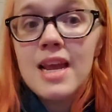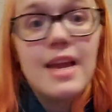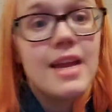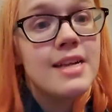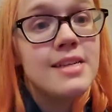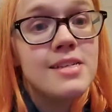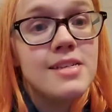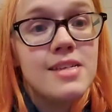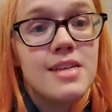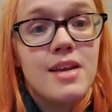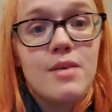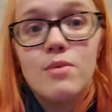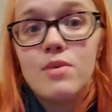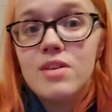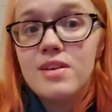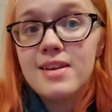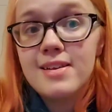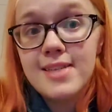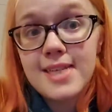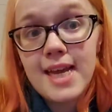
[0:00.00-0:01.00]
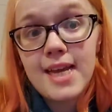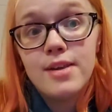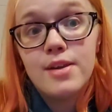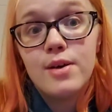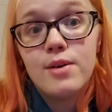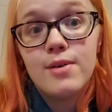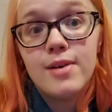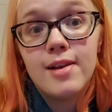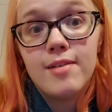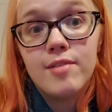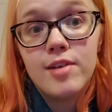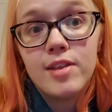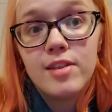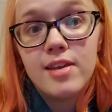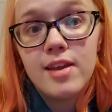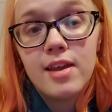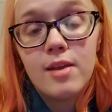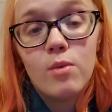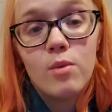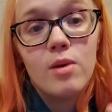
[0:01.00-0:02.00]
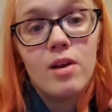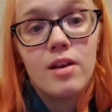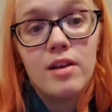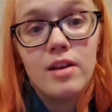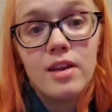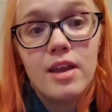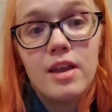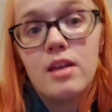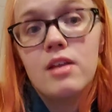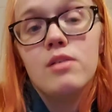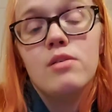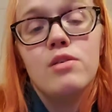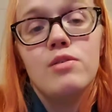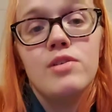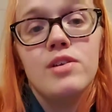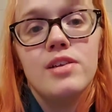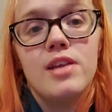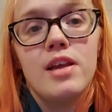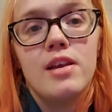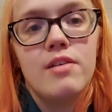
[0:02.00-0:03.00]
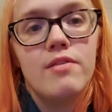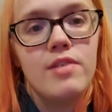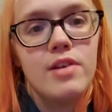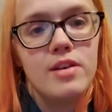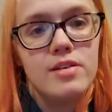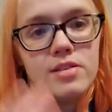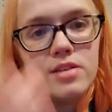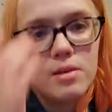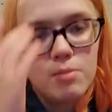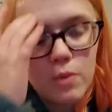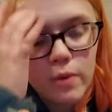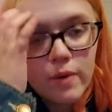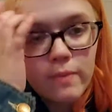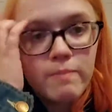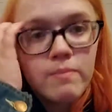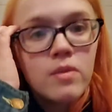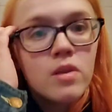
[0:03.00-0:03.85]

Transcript: incident with Nintendo and everything, where he can't do Nintendo videos anymore.